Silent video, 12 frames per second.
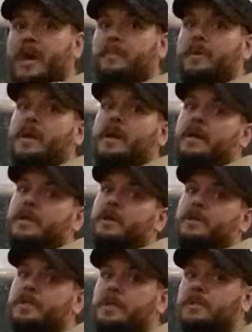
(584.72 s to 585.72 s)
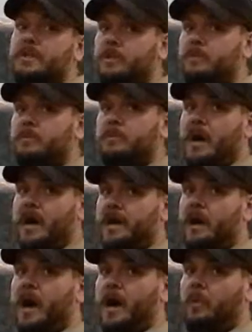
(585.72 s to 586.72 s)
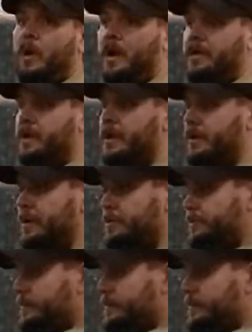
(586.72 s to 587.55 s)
up and it goes into my hot water heater.